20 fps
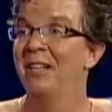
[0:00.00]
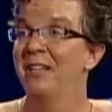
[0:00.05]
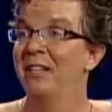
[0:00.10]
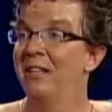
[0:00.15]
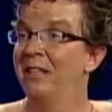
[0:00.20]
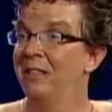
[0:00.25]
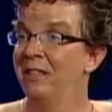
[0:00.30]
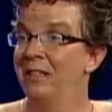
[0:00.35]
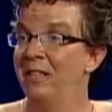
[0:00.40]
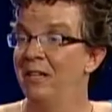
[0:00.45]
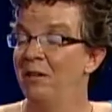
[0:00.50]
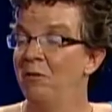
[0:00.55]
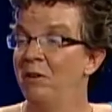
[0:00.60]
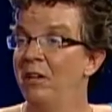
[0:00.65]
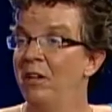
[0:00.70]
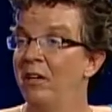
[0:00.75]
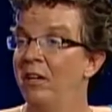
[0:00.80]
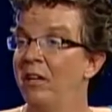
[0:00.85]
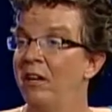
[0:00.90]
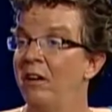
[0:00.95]
They didn't think we
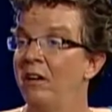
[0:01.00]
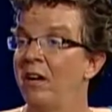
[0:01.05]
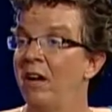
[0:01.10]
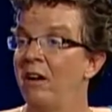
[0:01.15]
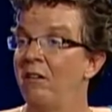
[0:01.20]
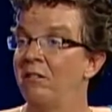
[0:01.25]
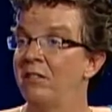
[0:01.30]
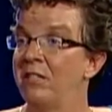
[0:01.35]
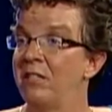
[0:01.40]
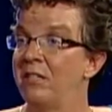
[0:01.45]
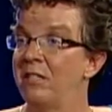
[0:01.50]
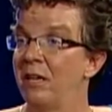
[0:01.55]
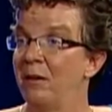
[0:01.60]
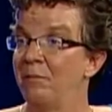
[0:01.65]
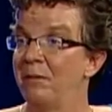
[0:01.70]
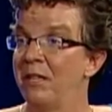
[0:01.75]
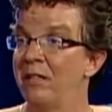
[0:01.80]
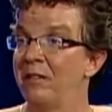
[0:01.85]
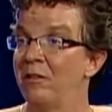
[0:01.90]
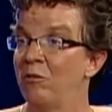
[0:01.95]
could get our county to
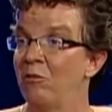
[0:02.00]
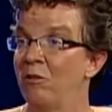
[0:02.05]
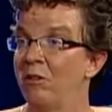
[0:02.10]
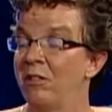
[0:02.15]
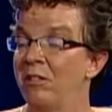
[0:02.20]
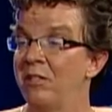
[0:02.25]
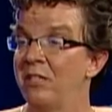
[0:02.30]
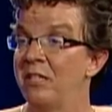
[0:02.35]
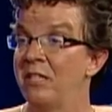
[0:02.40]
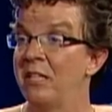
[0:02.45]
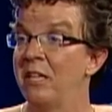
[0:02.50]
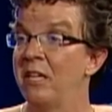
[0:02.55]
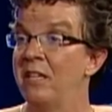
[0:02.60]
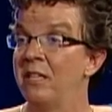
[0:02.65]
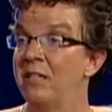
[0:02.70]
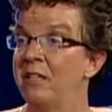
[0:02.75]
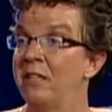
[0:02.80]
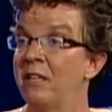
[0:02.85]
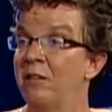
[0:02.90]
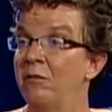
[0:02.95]
update their ordinance, and they
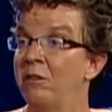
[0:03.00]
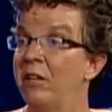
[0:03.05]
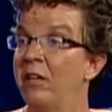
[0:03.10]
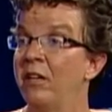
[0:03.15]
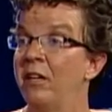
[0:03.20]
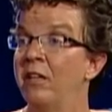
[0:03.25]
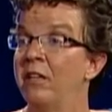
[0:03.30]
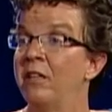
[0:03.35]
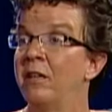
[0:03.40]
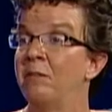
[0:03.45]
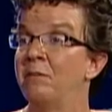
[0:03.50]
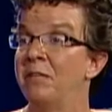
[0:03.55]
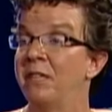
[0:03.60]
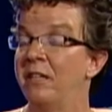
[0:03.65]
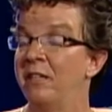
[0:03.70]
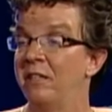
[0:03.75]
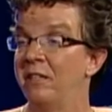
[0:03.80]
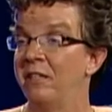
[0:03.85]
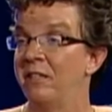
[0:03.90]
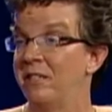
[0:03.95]
didn't think we could get it
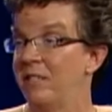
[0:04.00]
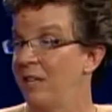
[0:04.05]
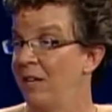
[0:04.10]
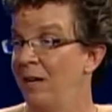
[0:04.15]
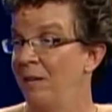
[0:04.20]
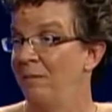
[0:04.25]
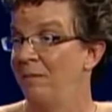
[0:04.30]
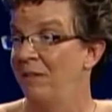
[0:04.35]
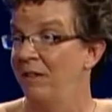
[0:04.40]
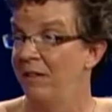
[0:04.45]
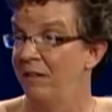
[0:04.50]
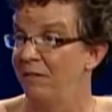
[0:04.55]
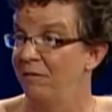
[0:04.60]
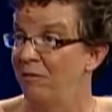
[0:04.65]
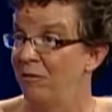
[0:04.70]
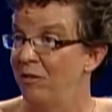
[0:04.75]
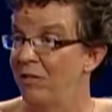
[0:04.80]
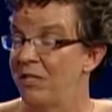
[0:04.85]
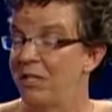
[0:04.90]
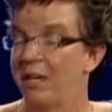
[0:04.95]
updated in time. And
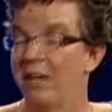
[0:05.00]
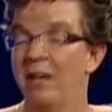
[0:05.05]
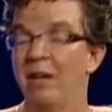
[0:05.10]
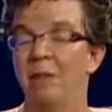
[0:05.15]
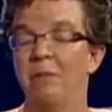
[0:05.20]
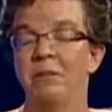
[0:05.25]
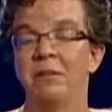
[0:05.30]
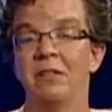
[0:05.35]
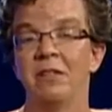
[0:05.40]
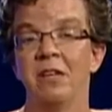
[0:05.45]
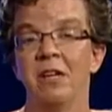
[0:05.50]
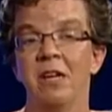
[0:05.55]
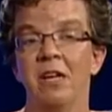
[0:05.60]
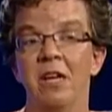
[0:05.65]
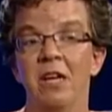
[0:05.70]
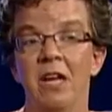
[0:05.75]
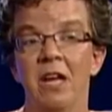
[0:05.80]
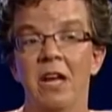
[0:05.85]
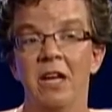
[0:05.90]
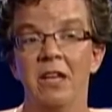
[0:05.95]
of course, that happened.
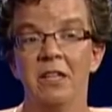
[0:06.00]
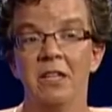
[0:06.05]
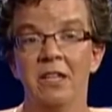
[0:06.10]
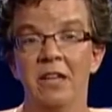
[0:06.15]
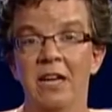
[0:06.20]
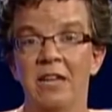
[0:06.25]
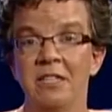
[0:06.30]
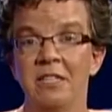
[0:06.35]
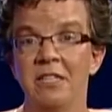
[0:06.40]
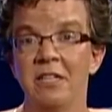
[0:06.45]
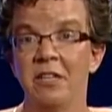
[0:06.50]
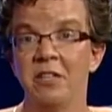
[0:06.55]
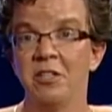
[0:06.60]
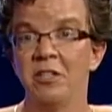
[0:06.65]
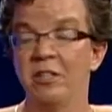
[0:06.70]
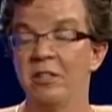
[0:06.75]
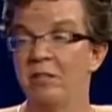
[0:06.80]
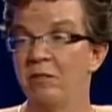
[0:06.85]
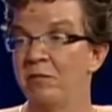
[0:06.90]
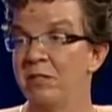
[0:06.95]
In the last
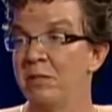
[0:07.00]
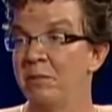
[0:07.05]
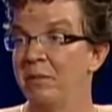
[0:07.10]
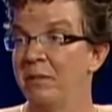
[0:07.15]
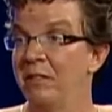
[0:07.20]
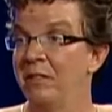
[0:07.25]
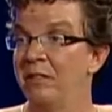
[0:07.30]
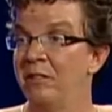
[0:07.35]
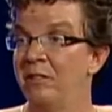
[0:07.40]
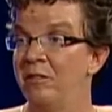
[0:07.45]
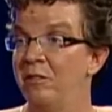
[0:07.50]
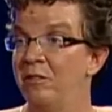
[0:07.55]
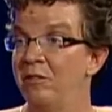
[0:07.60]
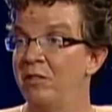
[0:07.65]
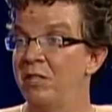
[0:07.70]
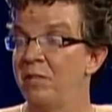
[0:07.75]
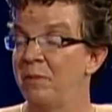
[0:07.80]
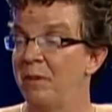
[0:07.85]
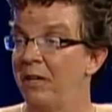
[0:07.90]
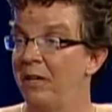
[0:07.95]
session, there was a bill
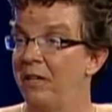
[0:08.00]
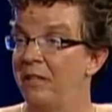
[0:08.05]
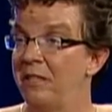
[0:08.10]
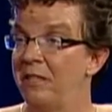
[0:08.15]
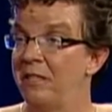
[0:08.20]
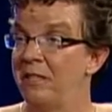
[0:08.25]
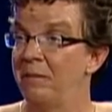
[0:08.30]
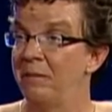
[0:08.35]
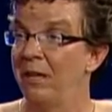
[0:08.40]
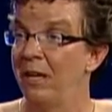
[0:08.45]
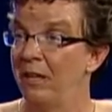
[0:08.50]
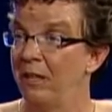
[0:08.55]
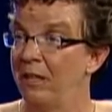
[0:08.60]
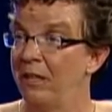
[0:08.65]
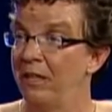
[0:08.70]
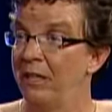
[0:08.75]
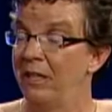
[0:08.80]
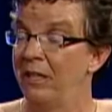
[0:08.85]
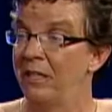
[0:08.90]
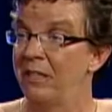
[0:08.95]
introduced by Tim
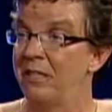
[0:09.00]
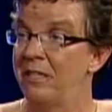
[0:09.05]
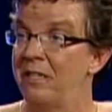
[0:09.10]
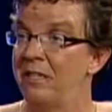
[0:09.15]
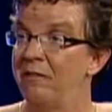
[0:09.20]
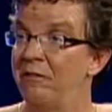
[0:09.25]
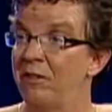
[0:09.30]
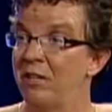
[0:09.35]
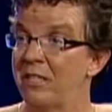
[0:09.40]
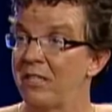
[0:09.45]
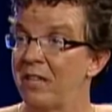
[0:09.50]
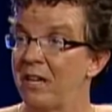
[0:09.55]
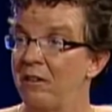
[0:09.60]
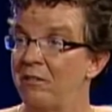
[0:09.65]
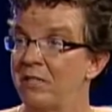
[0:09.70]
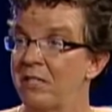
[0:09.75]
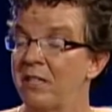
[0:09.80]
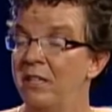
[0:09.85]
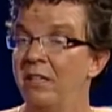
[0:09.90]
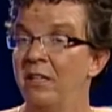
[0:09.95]
Kelly and Steve
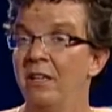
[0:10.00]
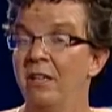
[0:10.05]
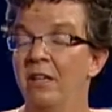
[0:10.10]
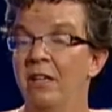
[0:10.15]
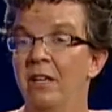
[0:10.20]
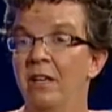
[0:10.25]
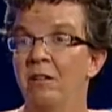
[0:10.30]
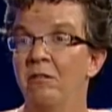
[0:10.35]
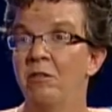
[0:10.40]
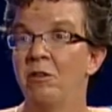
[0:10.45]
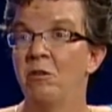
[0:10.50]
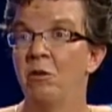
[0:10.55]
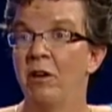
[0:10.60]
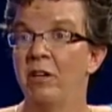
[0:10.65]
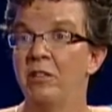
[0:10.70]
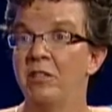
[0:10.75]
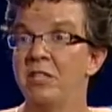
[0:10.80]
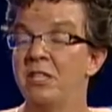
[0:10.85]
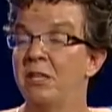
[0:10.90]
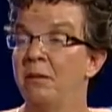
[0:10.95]
Drazkowski,
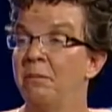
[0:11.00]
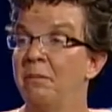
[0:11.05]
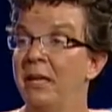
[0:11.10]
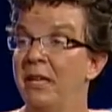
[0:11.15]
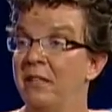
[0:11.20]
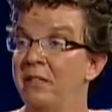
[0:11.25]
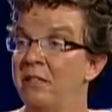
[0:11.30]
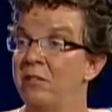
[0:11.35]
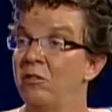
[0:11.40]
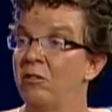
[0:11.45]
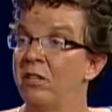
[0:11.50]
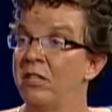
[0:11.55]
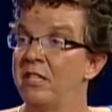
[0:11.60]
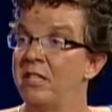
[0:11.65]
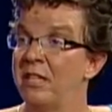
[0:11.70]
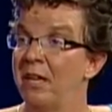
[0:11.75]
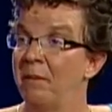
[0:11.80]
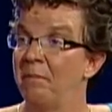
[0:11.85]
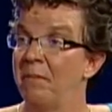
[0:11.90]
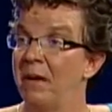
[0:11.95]
required some mandatory
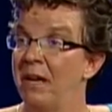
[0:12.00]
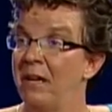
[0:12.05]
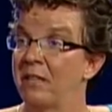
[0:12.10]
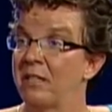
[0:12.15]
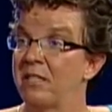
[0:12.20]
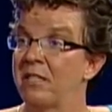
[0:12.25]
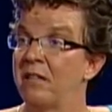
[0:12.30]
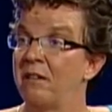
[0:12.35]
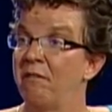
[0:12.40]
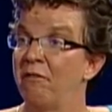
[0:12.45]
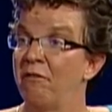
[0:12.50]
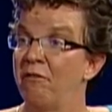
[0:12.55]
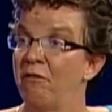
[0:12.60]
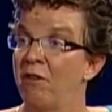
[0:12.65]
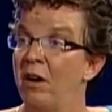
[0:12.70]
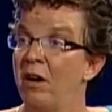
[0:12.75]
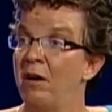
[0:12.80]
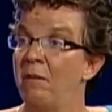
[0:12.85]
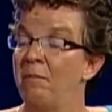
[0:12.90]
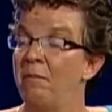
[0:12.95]
setbacks
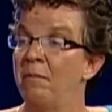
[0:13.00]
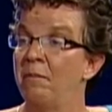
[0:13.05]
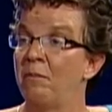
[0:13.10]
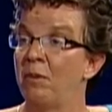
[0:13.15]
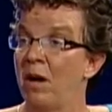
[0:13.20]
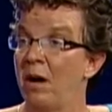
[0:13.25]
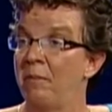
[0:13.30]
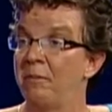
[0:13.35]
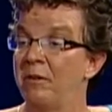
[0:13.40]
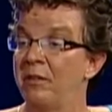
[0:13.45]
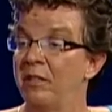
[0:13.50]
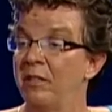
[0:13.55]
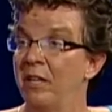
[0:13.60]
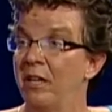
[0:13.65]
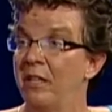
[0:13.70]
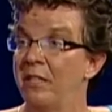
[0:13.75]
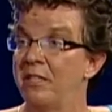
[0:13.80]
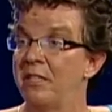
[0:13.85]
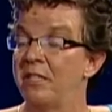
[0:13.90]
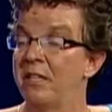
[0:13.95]
from property
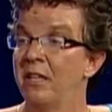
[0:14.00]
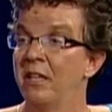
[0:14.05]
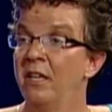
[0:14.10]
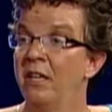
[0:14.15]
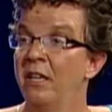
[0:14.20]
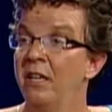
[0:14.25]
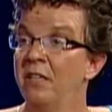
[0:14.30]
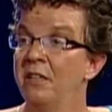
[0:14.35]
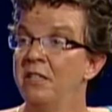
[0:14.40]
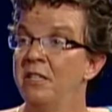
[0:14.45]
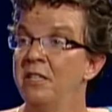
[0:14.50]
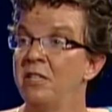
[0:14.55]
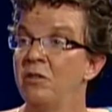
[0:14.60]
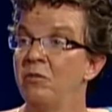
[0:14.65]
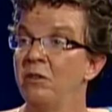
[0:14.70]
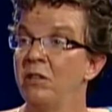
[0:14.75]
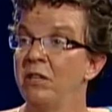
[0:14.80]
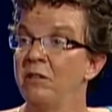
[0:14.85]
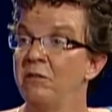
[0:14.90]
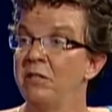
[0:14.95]
lines. And this
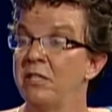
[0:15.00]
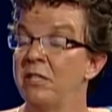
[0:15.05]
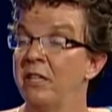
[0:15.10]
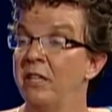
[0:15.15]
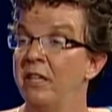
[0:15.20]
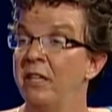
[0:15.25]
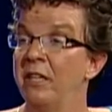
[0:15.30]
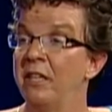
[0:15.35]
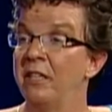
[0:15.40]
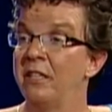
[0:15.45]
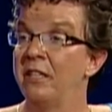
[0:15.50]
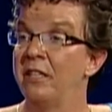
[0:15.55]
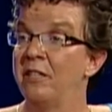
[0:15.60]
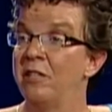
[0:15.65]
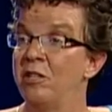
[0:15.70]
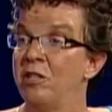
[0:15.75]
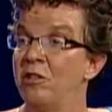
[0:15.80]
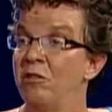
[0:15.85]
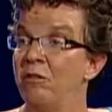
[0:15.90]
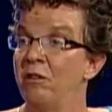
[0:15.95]
really was getting at the
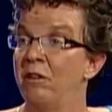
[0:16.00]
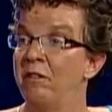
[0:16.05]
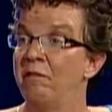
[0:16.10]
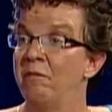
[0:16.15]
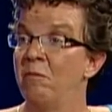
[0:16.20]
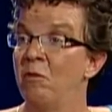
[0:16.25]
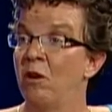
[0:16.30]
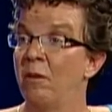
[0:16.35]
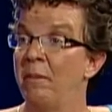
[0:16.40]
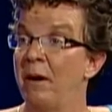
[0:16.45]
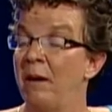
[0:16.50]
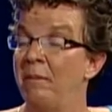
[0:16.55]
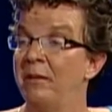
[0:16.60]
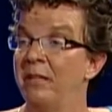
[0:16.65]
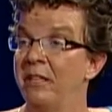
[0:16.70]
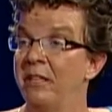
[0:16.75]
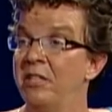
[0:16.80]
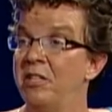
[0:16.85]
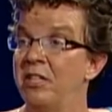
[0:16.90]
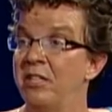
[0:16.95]
issue of more
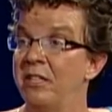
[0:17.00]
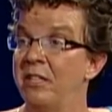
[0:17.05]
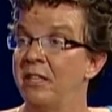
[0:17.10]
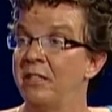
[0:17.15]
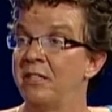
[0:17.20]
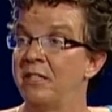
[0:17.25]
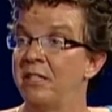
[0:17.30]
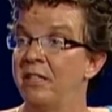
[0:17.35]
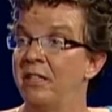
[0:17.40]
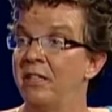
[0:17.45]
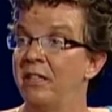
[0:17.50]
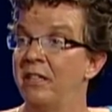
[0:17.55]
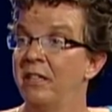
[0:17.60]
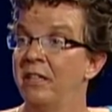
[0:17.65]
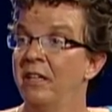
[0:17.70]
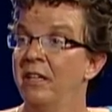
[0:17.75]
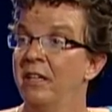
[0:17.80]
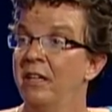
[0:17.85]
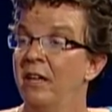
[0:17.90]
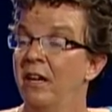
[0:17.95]
population density.
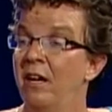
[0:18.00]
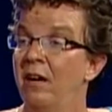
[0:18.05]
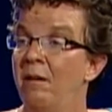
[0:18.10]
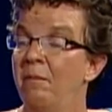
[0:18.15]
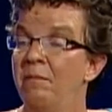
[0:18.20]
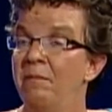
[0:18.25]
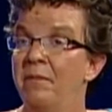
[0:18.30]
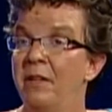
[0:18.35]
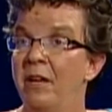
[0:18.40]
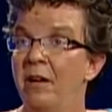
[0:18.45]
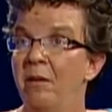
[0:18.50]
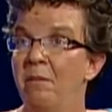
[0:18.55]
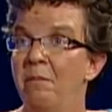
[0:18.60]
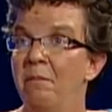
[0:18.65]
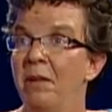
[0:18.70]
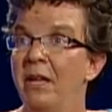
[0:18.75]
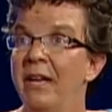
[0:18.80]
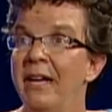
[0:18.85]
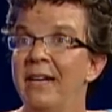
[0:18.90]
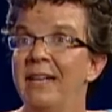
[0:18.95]
They
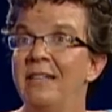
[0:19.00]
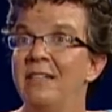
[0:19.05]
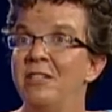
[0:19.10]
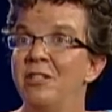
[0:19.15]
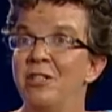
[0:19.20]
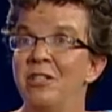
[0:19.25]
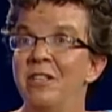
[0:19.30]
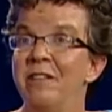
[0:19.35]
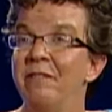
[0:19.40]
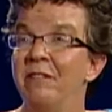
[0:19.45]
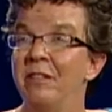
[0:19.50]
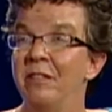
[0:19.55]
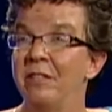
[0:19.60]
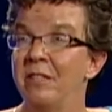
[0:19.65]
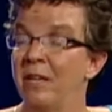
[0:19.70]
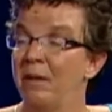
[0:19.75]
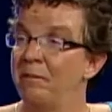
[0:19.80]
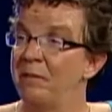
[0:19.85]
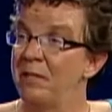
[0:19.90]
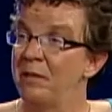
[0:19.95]
aren't planning to even
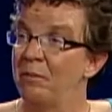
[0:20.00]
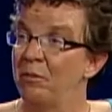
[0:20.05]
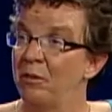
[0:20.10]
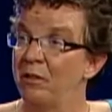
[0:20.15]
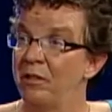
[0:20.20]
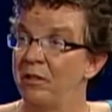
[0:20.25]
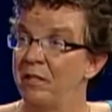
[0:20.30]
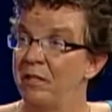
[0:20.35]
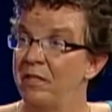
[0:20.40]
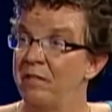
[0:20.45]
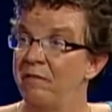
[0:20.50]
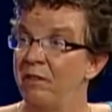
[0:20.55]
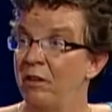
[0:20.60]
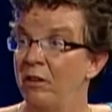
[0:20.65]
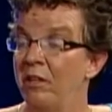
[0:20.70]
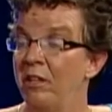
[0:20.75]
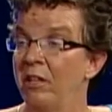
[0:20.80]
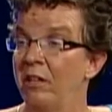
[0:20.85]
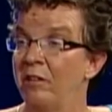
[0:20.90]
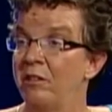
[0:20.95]
attempt to put these
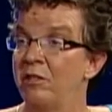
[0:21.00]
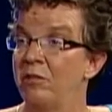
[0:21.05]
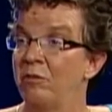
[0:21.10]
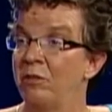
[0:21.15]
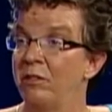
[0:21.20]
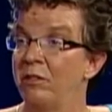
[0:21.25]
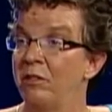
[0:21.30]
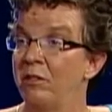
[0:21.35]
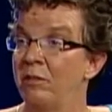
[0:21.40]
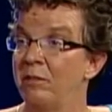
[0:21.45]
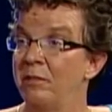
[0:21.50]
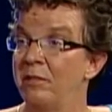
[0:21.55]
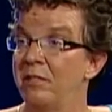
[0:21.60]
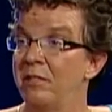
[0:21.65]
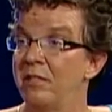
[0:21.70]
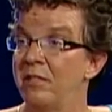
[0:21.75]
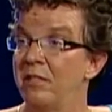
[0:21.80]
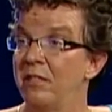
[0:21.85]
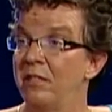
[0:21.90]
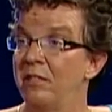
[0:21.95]
very large wind
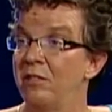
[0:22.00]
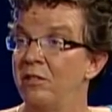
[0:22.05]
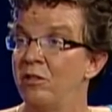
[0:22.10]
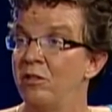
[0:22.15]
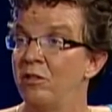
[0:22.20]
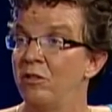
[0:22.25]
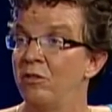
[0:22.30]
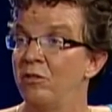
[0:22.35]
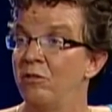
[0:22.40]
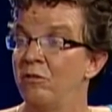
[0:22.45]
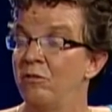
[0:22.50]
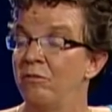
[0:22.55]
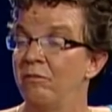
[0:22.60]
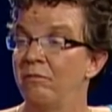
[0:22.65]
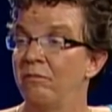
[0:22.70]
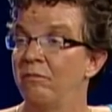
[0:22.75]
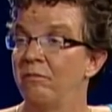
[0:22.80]
turbines into